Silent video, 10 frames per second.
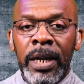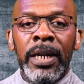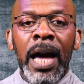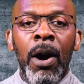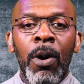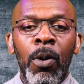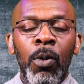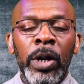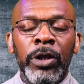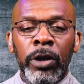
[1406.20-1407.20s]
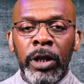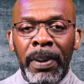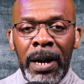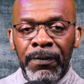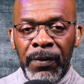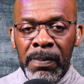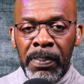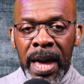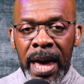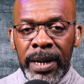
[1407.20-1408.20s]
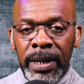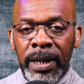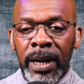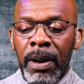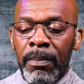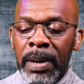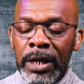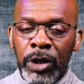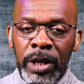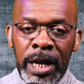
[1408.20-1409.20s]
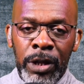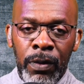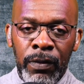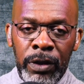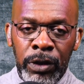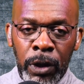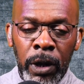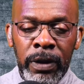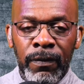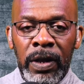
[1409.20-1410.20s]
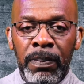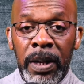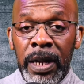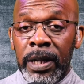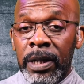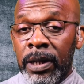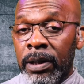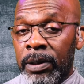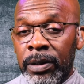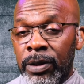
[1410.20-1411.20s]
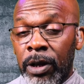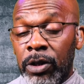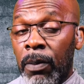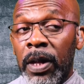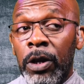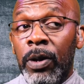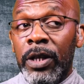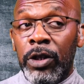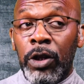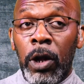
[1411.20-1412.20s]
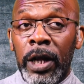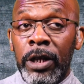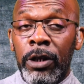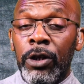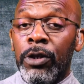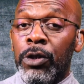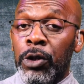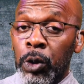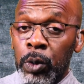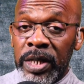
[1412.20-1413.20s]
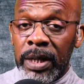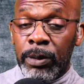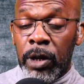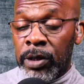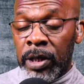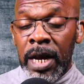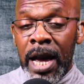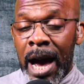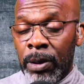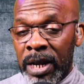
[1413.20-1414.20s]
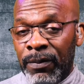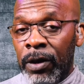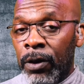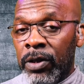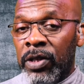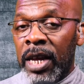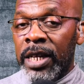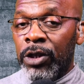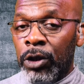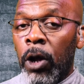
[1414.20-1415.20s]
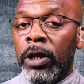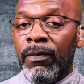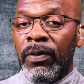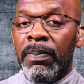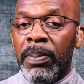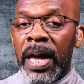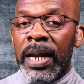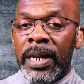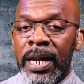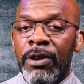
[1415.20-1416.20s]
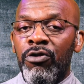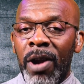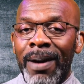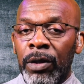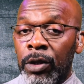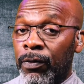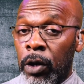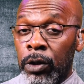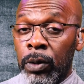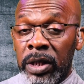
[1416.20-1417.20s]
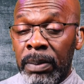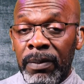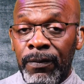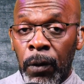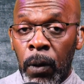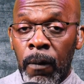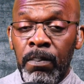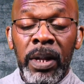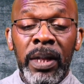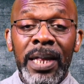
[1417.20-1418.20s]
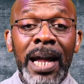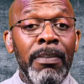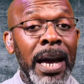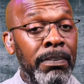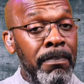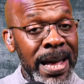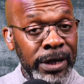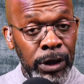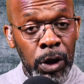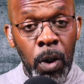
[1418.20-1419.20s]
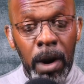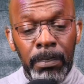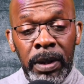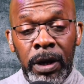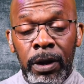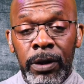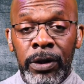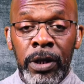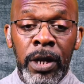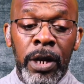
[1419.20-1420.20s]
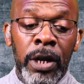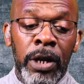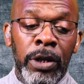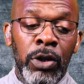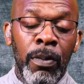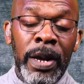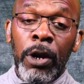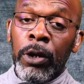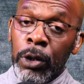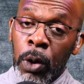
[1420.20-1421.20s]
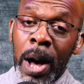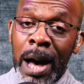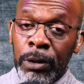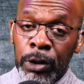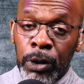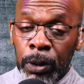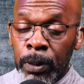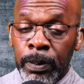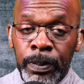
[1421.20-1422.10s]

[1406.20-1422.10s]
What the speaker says: Now, we talked about VPN. Make sure that you've installed the VPN. It's not something you install and you're just using, because I would definitely not say install the VPN and then travel. You've not used it before. That might mess you up because you may not know how to,